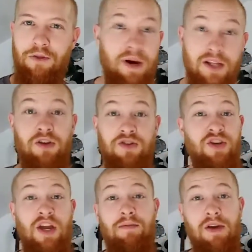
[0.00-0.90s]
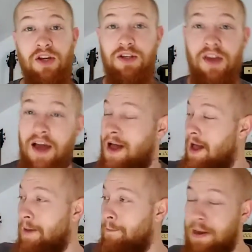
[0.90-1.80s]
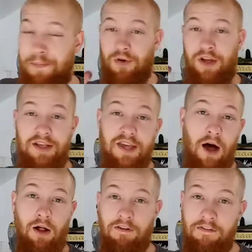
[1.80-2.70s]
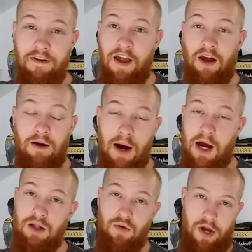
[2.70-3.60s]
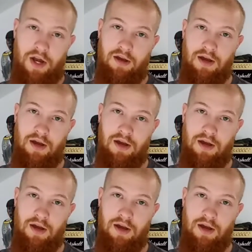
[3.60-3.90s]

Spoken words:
But it's all the same, because people can tell a fake a mile away.